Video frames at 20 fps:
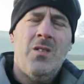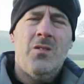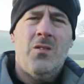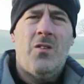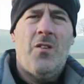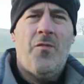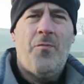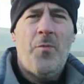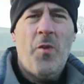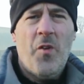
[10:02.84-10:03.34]

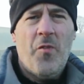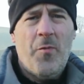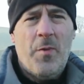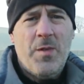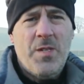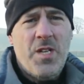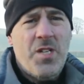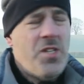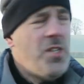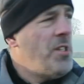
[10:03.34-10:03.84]
Well, I've moved
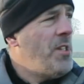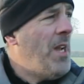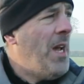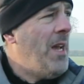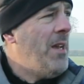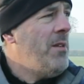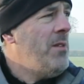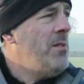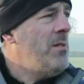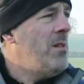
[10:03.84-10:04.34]
position
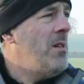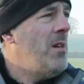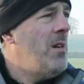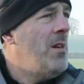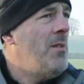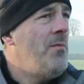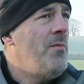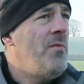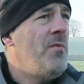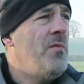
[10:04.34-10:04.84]
now,
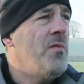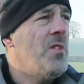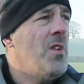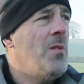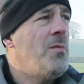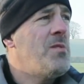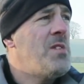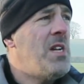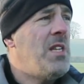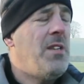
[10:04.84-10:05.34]

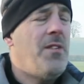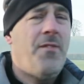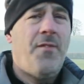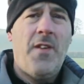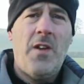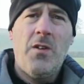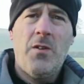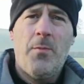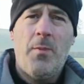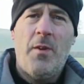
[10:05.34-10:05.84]
come down the
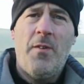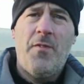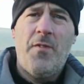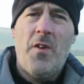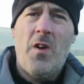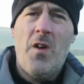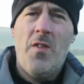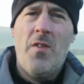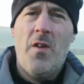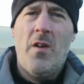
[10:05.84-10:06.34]
field a bit
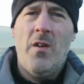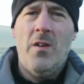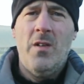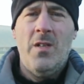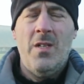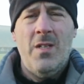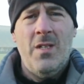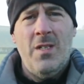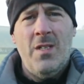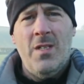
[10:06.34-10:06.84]
further.
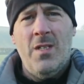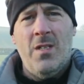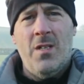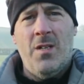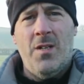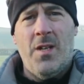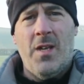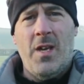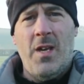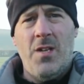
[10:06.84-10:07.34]

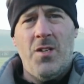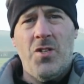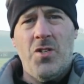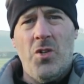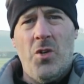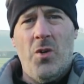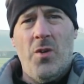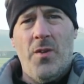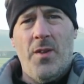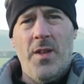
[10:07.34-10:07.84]
I'm going to get a
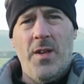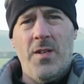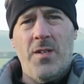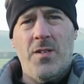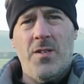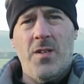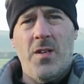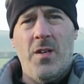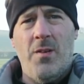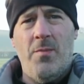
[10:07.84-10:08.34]
shot of
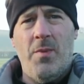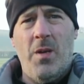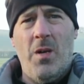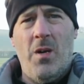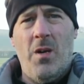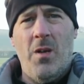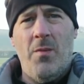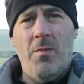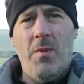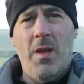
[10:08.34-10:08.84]
this
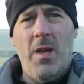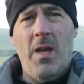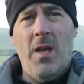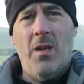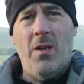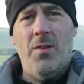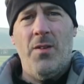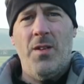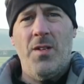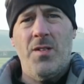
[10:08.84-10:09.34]
behind me here.
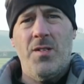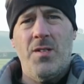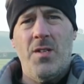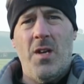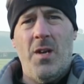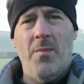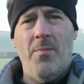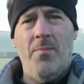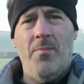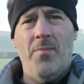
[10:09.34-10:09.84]
I've got this
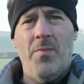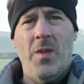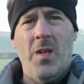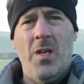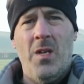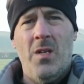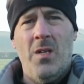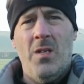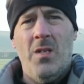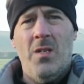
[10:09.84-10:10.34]

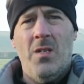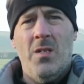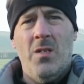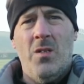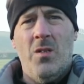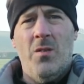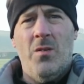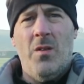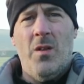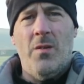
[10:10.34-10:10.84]

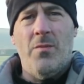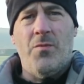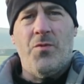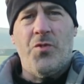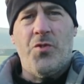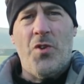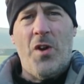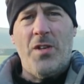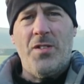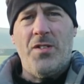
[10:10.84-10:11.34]
that
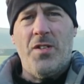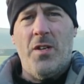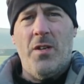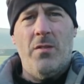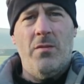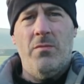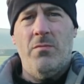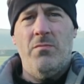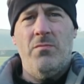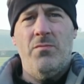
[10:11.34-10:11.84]
tractor
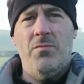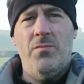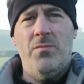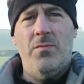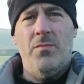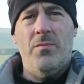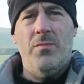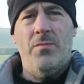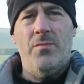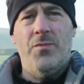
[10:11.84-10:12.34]

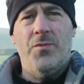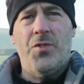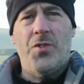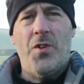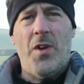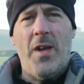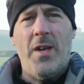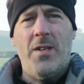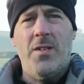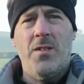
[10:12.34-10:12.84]

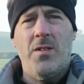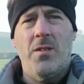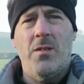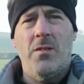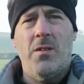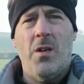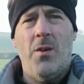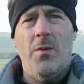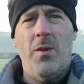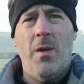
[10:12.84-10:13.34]
tracks
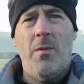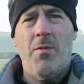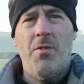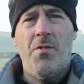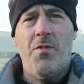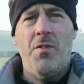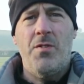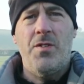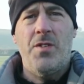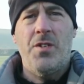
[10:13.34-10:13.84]
going up
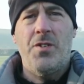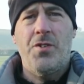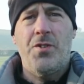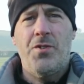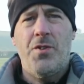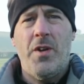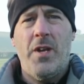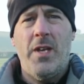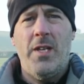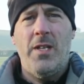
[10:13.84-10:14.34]
through to the
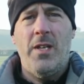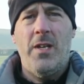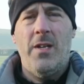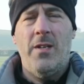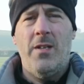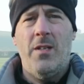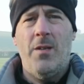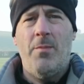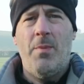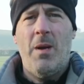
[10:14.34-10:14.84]
tree in
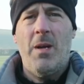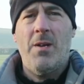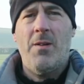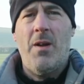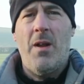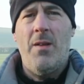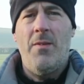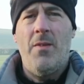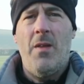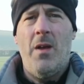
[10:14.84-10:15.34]
the
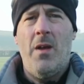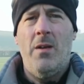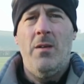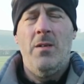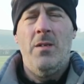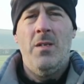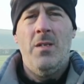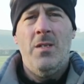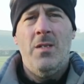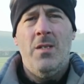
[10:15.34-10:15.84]
background there.
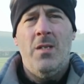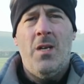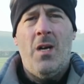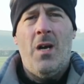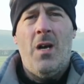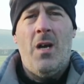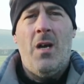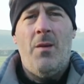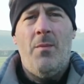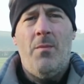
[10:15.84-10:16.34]

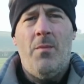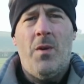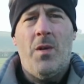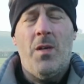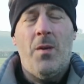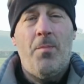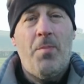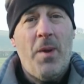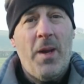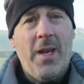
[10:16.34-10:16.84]
I'm going
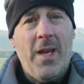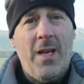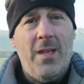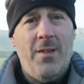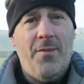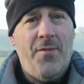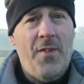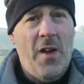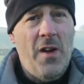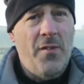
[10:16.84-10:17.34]
to break out
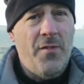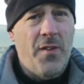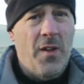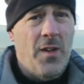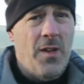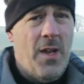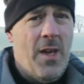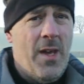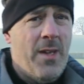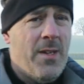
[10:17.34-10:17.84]
the
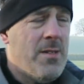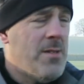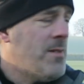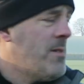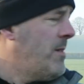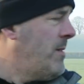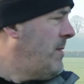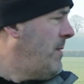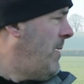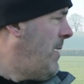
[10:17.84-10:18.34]
Velvia next.